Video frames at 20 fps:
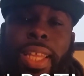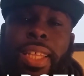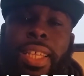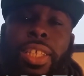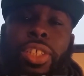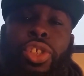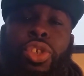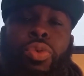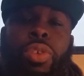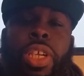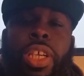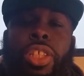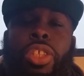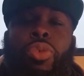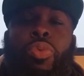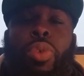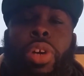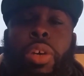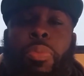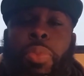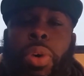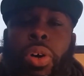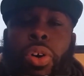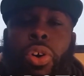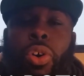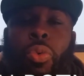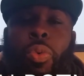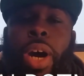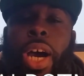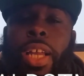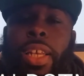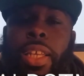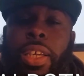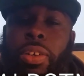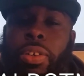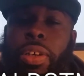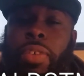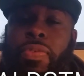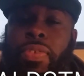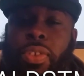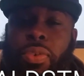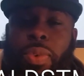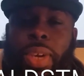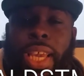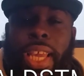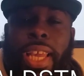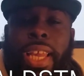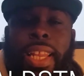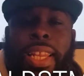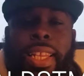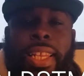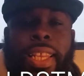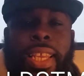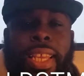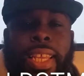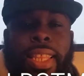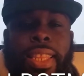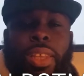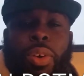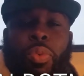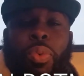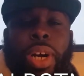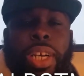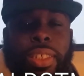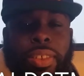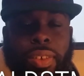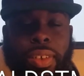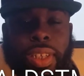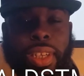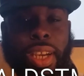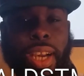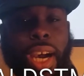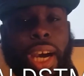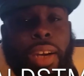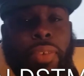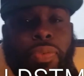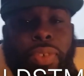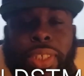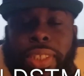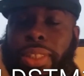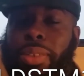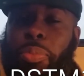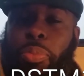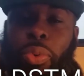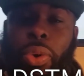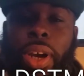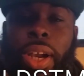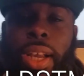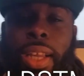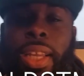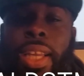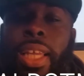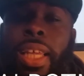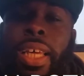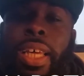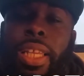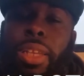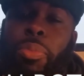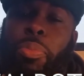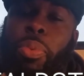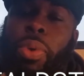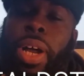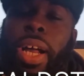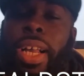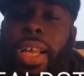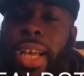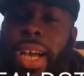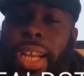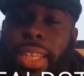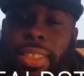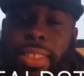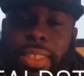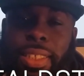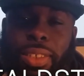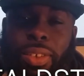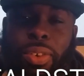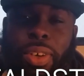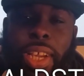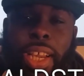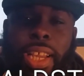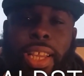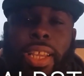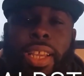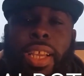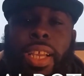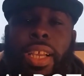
Because you need to worry about Kawhi Leonard if you in the Western Conference. LeBron got this, okay?